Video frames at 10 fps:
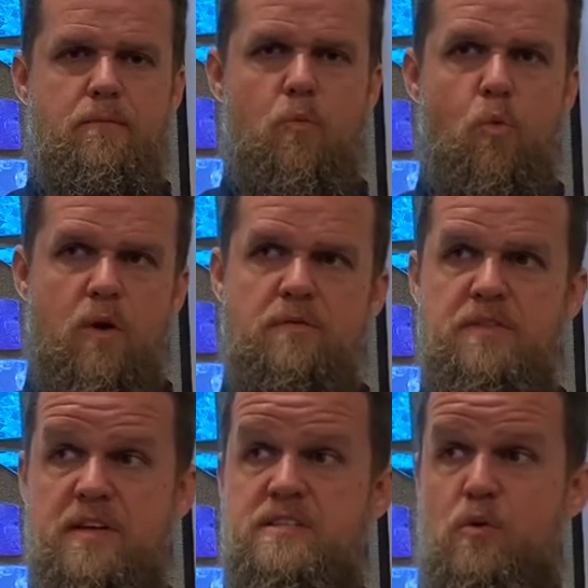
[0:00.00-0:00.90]
One of the
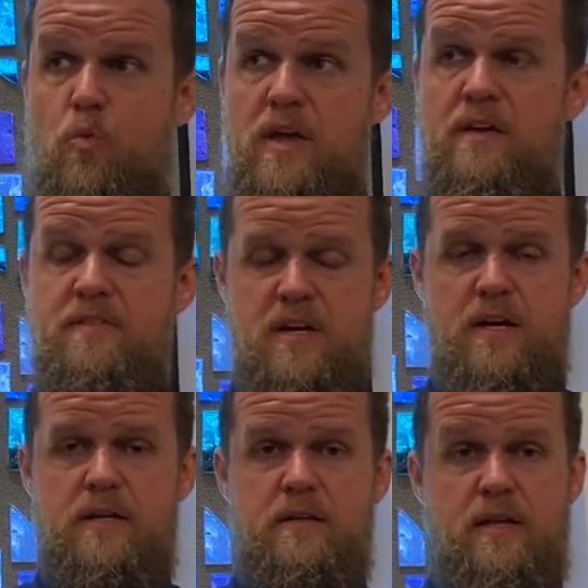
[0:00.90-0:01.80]
things that we have
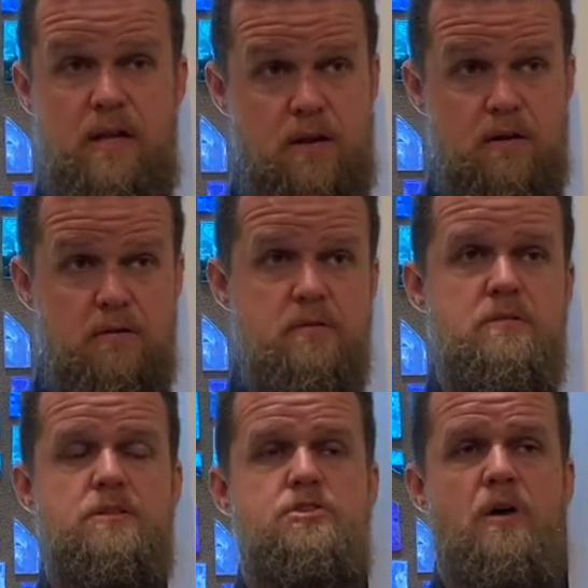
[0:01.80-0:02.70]
done here
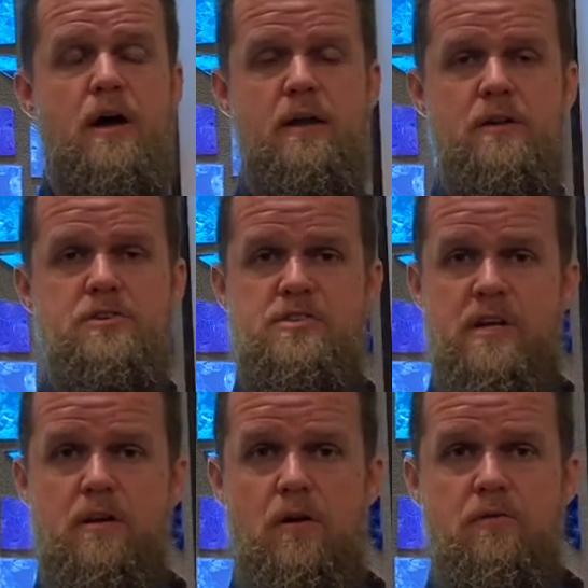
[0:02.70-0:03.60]
to try to
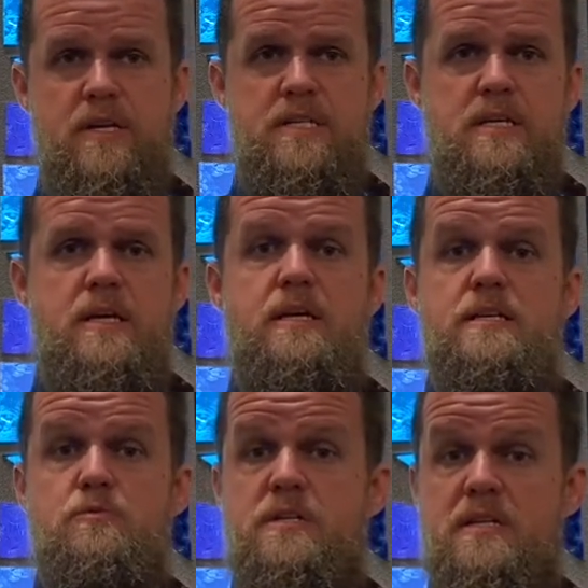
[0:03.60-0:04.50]
understand our risk
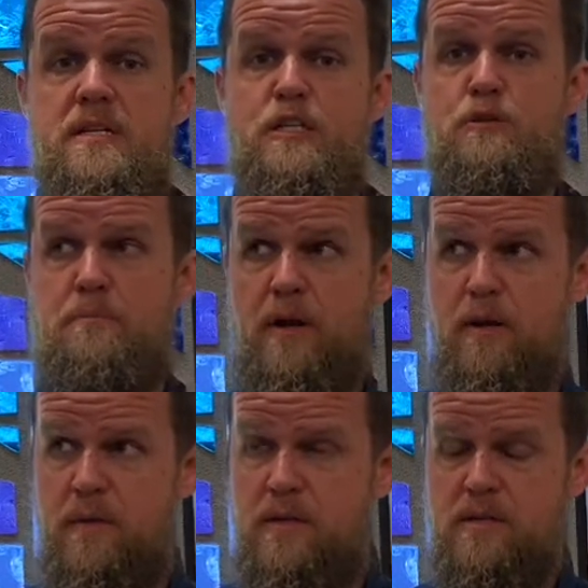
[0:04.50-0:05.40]
is we did an
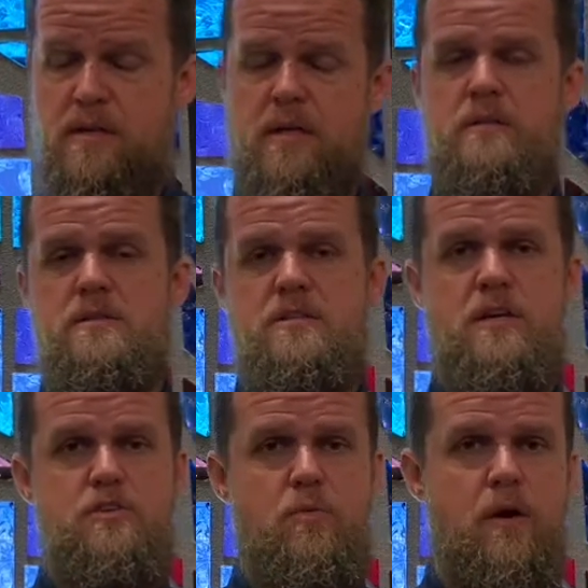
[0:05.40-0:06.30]
experiment in the
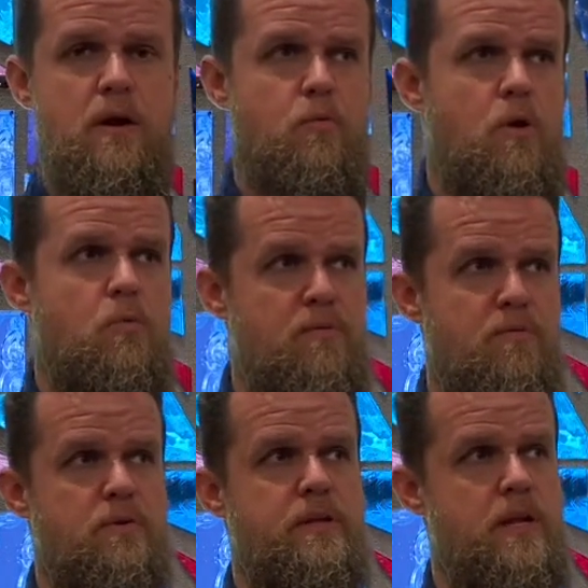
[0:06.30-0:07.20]
sanctuary where we
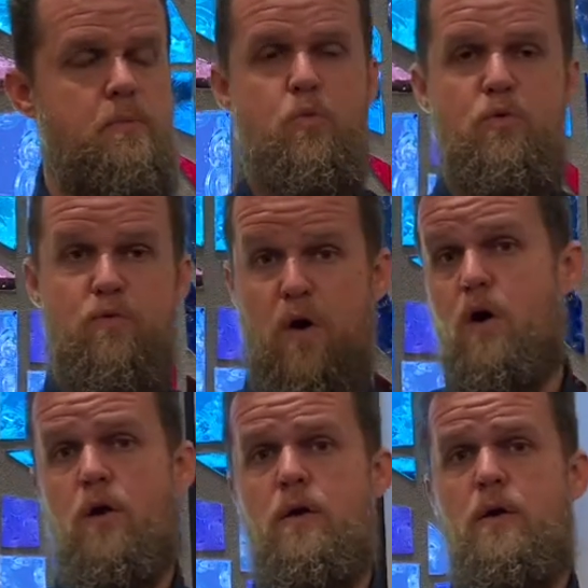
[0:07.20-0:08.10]
filled it up with
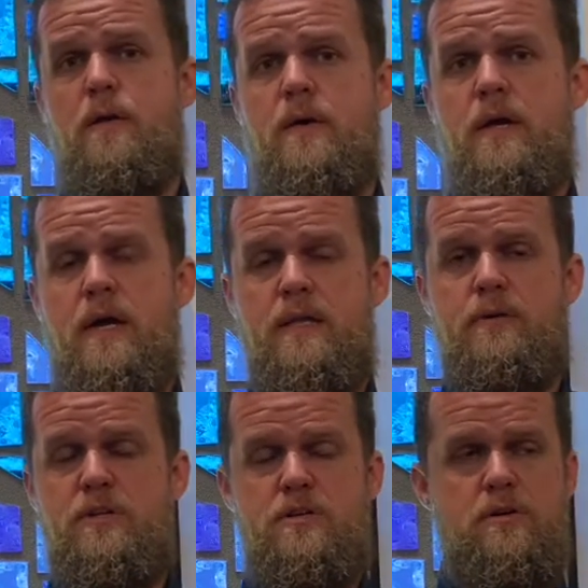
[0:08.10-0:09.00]
fog, and
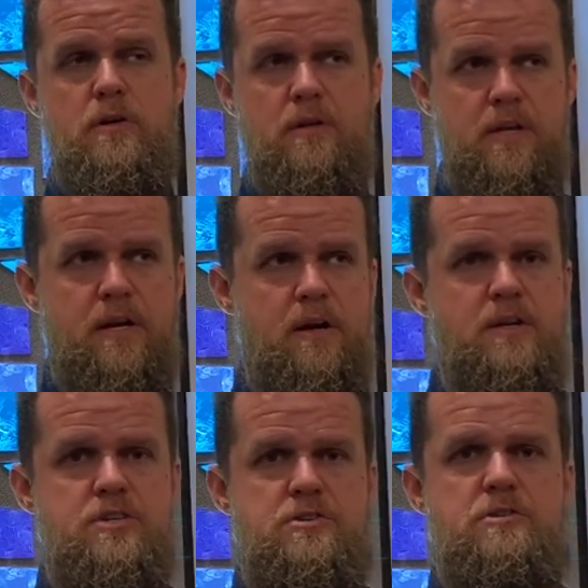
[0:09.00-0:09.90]
then we turned on the air
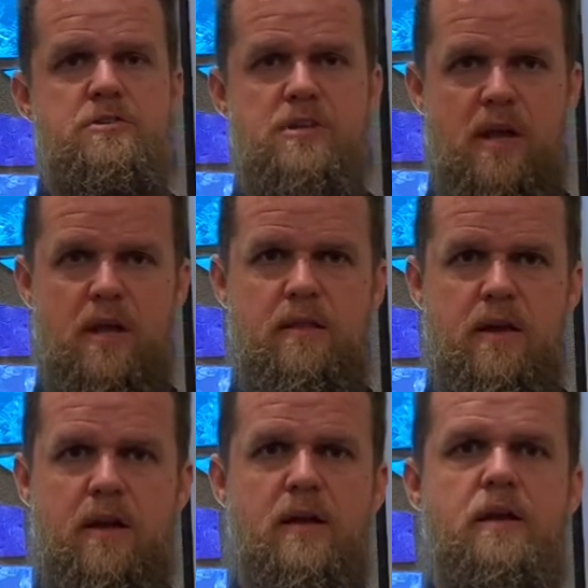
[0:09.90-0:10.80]
conditioners and
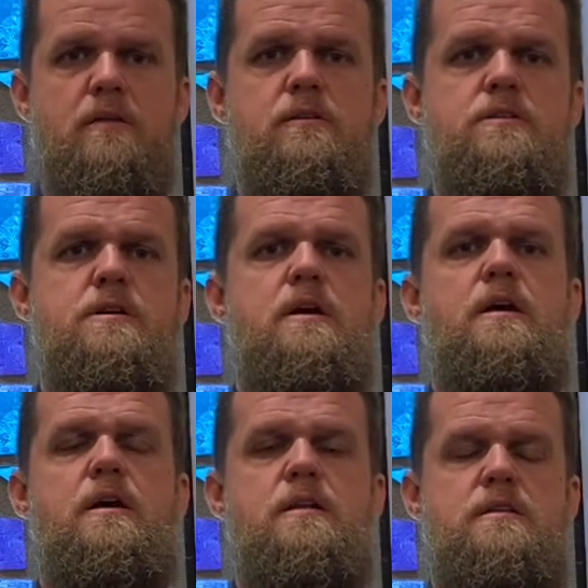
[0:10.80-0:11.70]
the air handlers
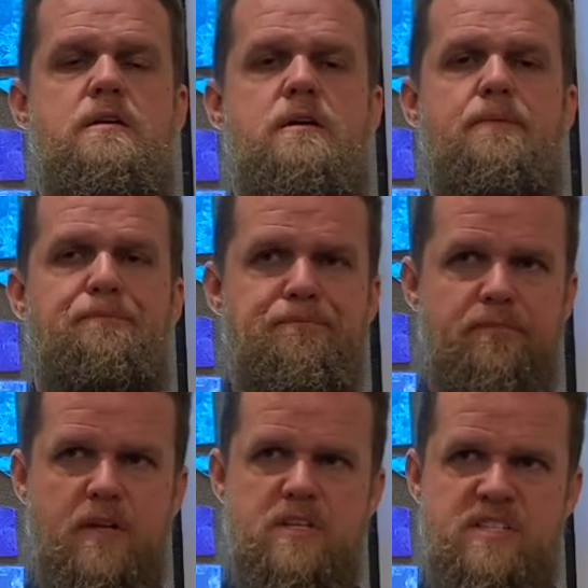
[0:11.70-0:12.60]
to
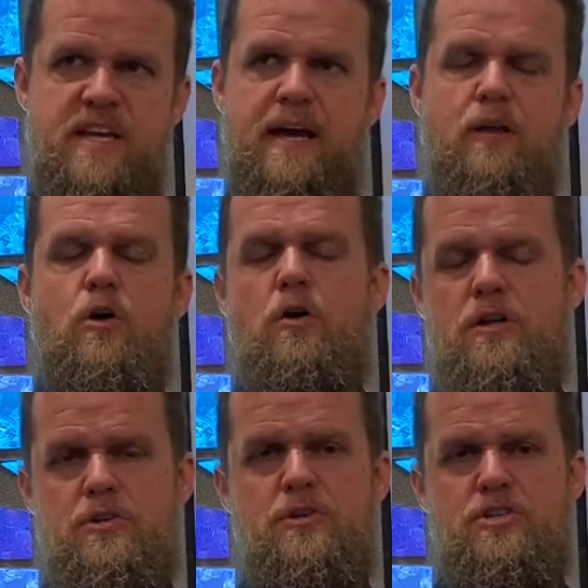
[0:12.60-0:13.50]
see how long
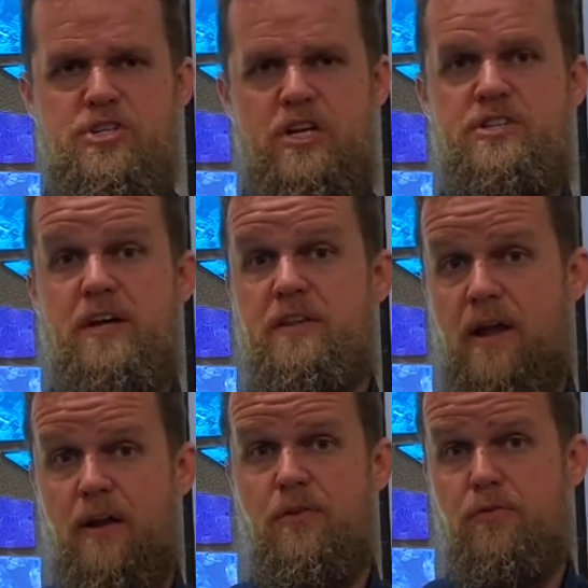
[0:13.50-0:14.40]
it took to change out the
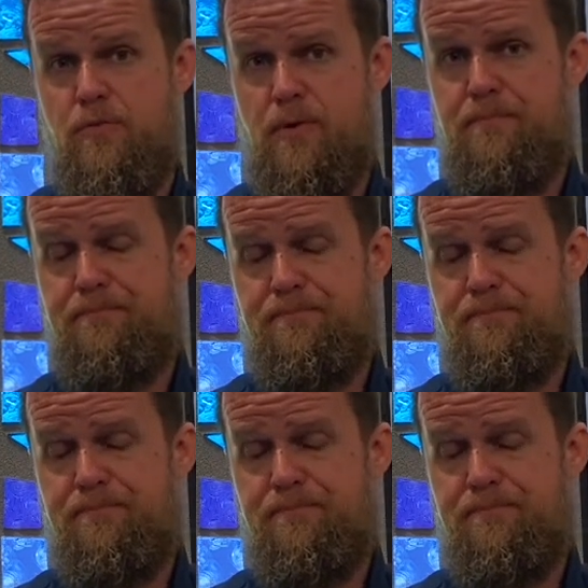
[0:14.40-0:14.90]
air in the room.